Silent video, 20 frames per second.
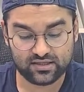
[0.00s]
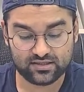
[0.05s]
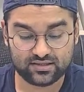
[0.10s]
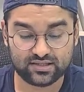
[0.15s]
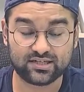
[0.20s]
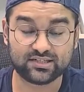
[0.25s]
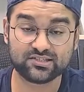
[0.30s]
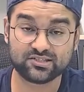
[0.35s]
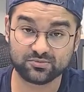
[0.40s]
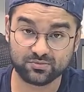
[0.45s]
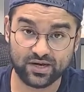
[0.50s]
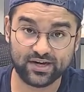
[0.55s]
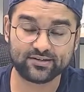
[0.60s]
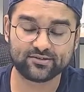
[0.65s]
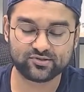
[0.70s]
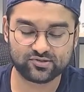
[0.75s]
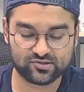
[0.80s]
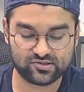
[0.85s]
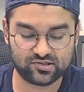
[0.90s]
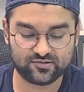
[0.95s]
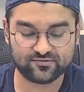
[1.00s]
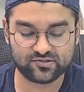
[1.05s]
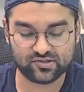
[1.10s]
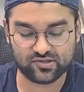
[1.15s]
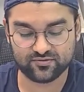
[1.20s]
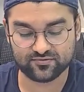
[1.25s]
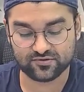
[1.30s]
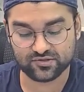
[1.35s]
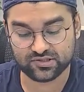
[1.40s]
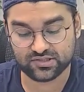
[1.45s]
that is Microsoft
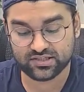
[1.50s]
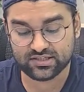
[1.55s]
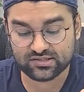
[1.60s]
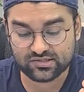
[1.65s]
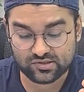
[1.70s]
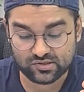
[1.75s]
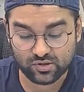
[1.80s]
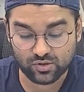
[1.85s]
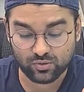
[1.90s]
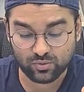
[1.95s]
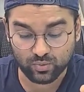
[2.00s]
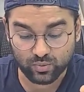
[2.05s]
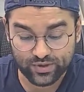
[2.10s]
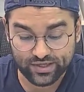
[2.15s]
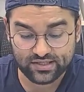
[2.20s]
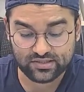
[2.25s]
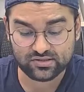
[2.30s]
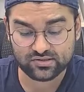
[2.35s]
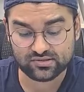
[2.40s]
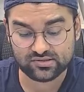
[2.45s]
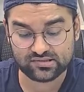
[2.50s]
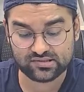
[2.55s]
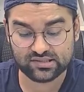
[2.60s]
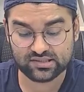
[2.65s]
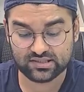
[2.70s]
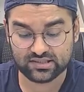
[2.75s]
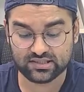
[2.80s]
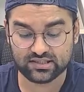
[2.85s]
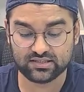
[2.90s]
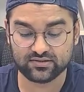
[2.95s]
software, so Windows
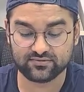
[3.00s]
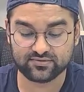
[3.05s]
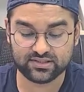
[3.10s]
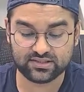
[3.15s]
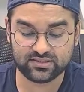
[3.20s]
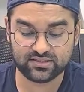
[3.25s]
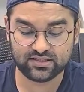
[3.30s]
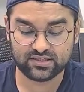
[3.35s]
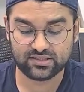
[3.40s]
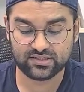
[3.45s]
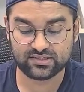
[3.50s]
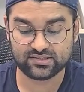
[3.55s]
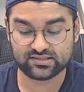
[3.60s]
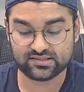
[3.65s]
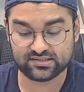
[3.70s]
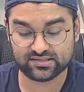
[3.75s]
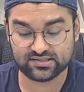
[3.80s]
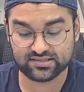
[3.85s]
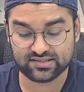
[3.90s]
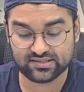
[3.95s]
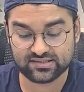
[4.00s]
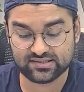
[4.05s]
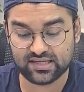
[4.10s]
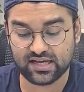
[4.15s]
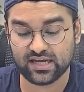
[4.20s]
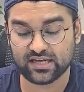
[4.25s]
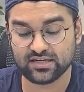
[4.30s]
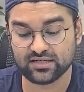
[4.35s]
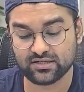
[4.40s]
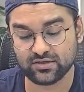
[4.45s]
11 is
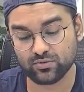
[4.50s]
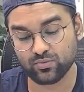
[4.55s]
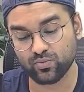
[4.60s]
designed